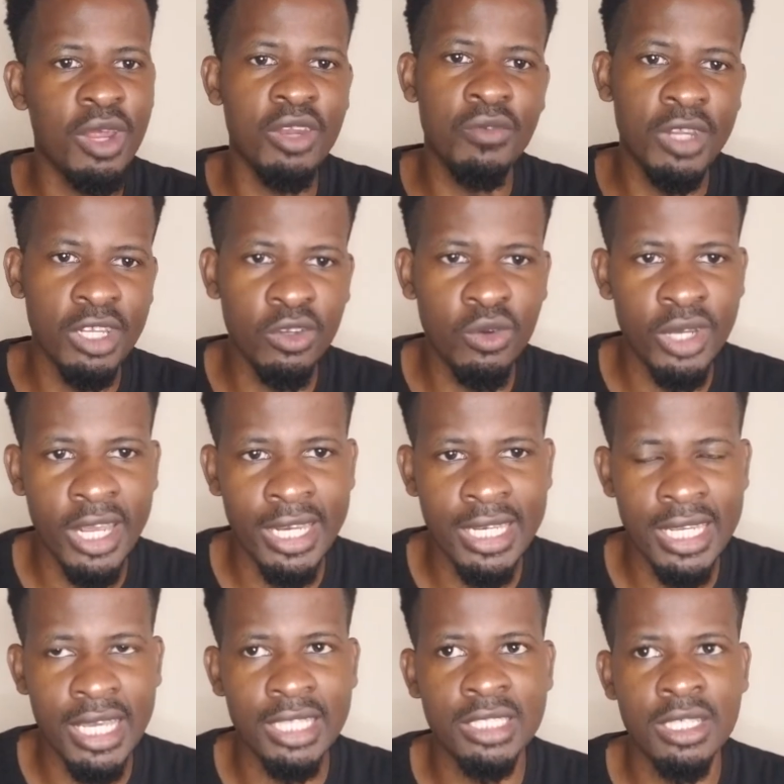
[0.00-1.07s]
really good
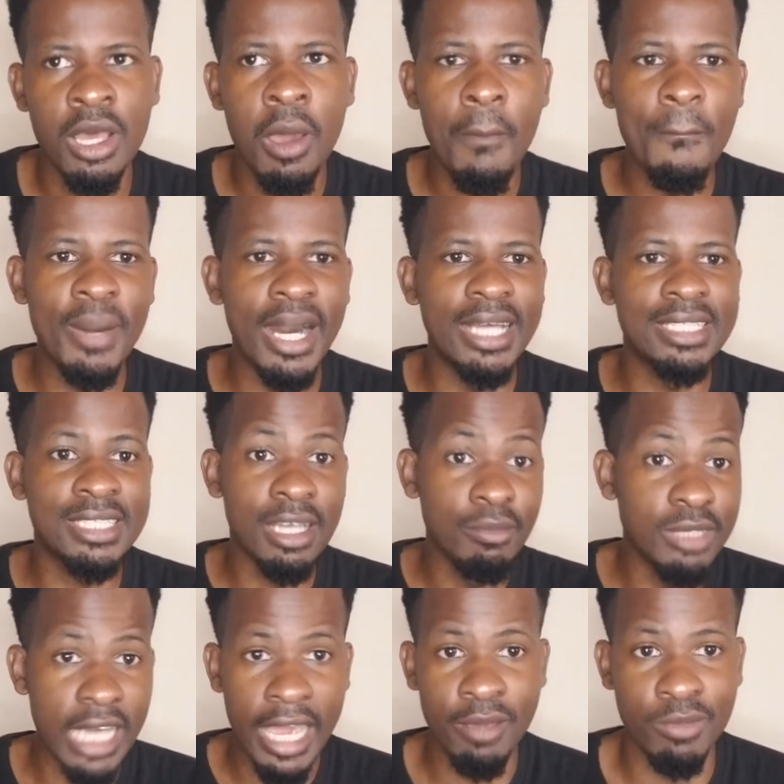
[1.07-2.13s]
ideas. But
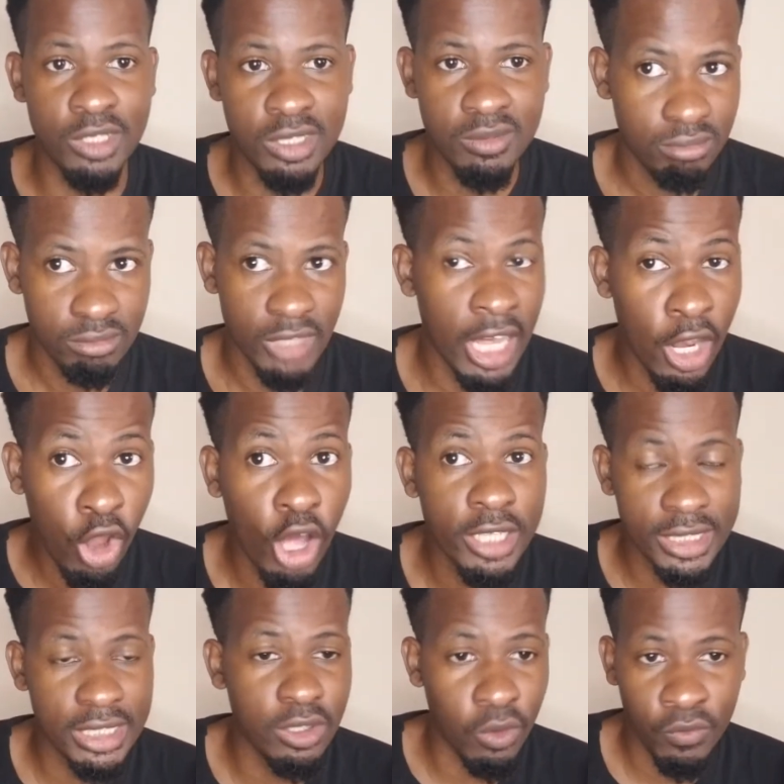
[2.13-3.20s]
sometimes, a
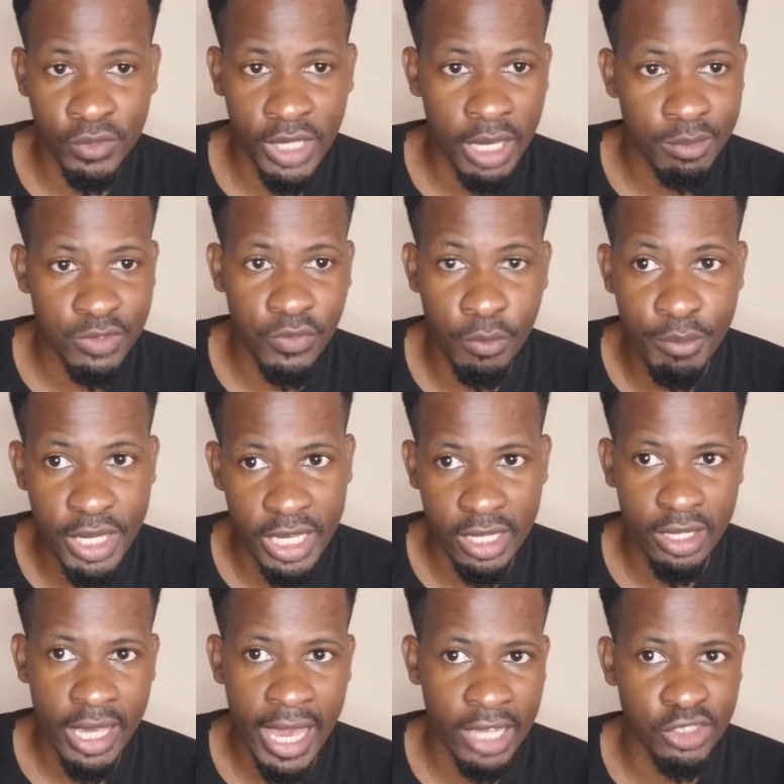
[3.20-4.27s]
lot of times for me
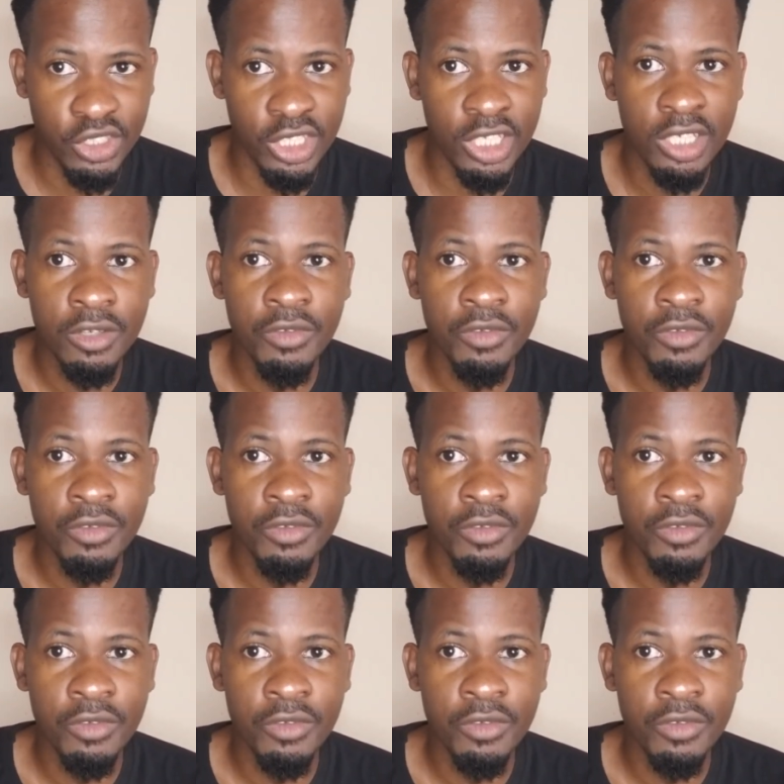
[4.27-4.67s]
actually,